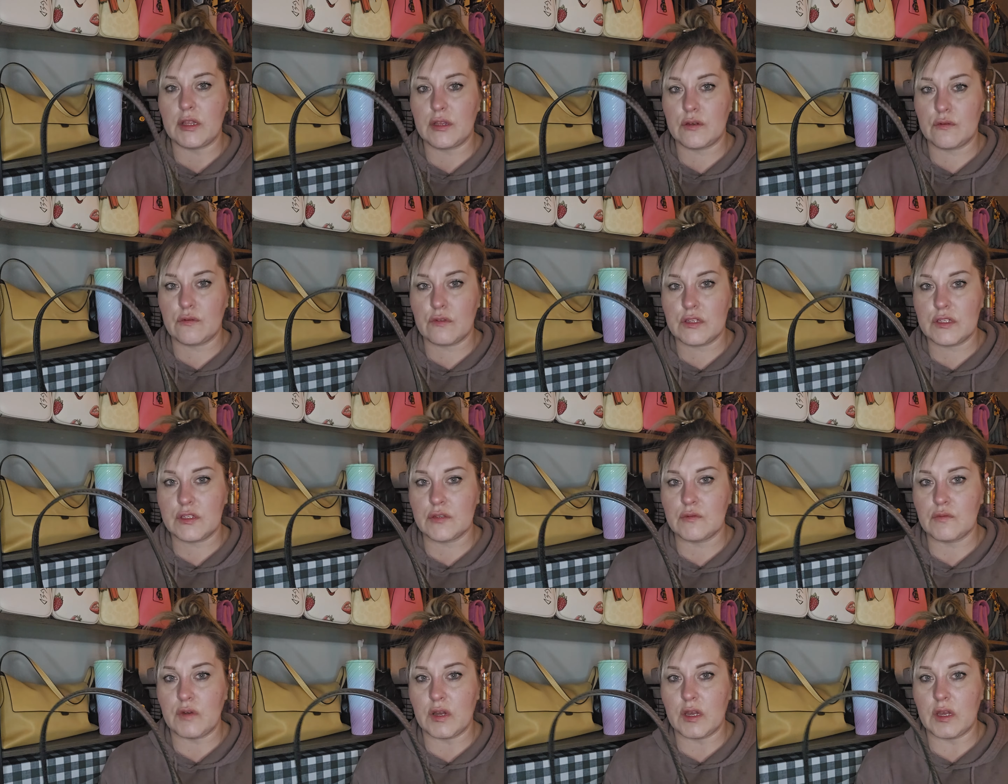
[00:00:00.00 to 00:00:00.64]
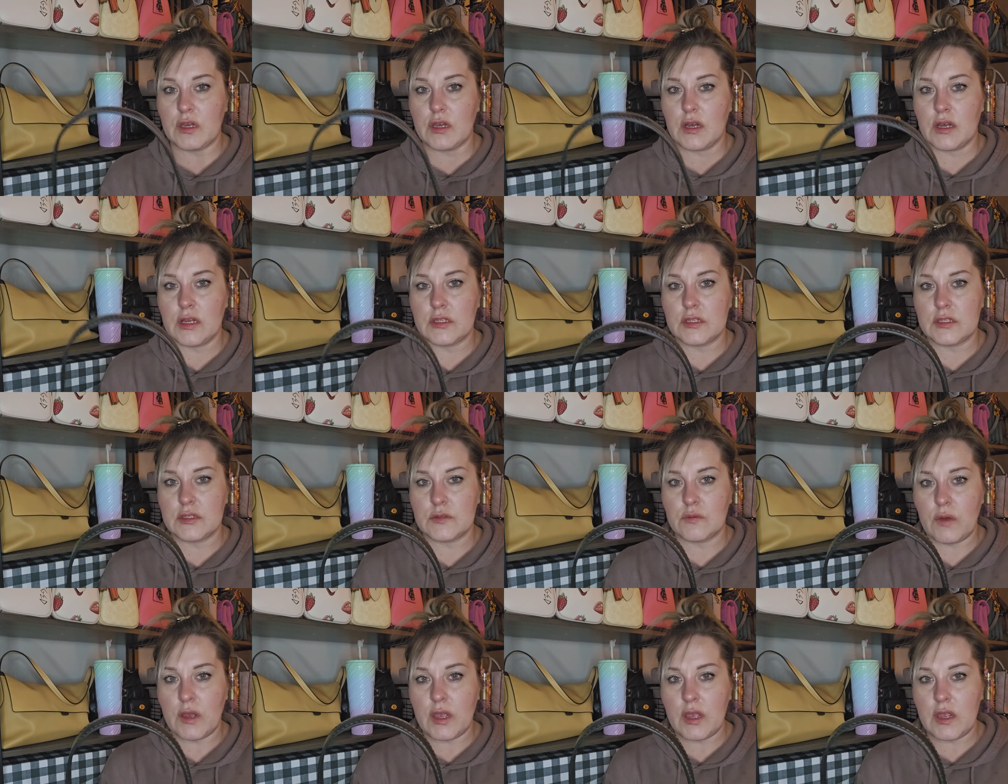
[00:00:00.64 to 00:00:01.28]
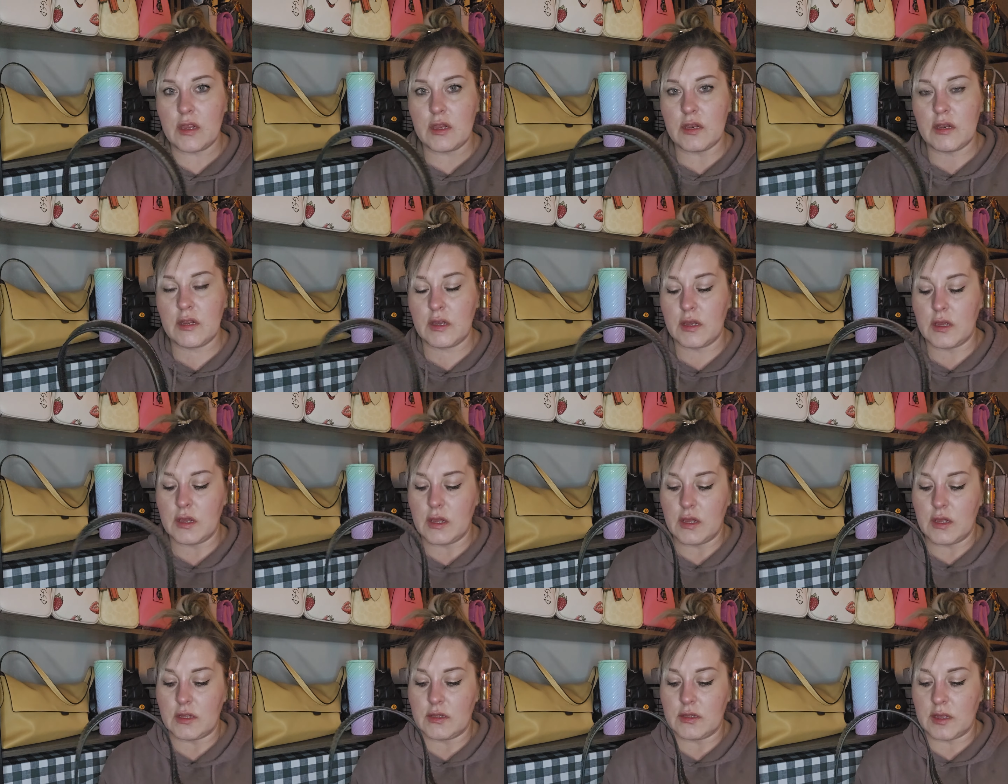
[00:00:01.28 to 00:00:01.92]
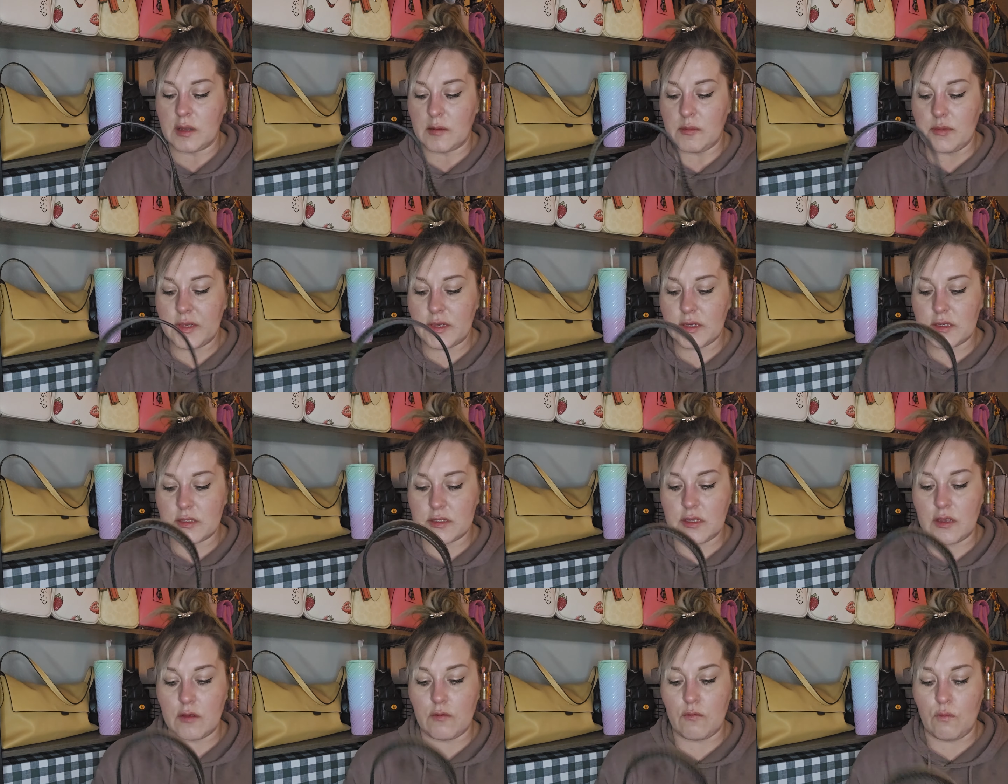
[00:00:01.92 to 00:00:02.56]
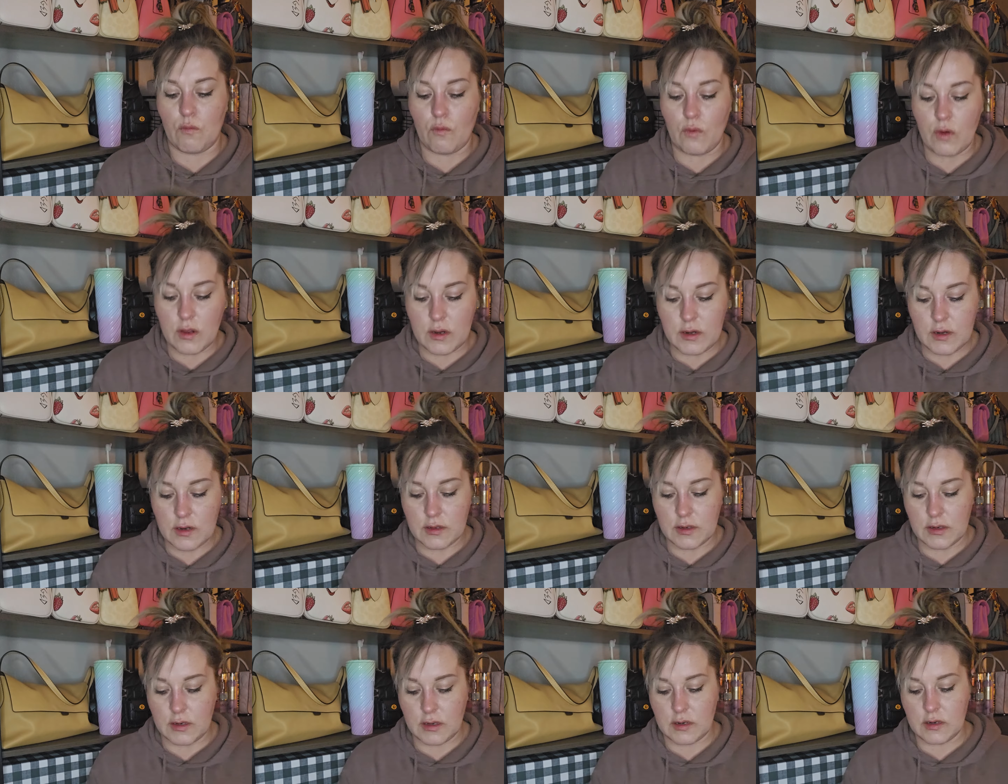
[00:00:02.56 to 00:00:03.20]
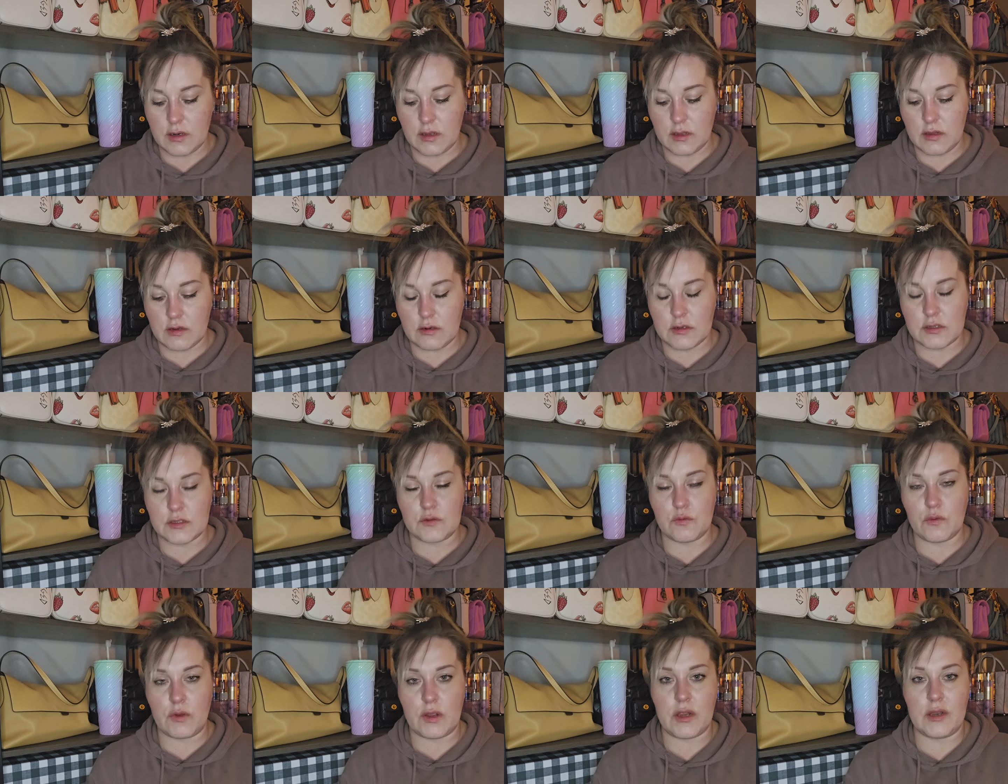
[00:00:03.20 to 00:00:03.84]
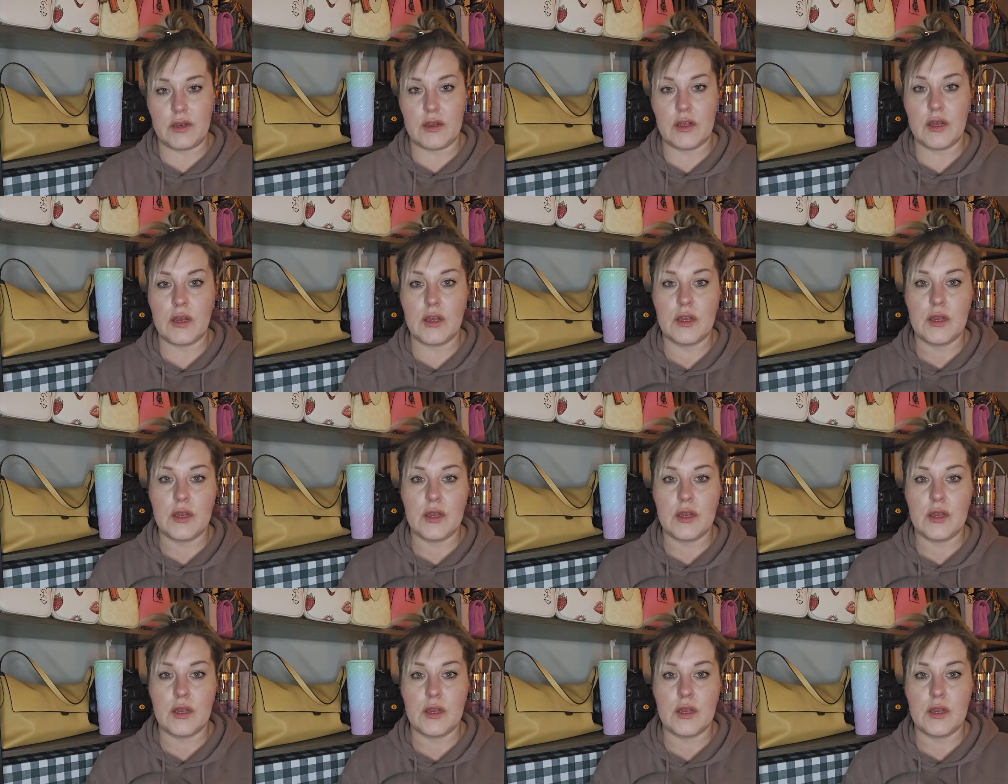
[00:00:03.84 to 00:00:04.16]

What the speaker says: The reason why I got suede, not because I wanted another suede,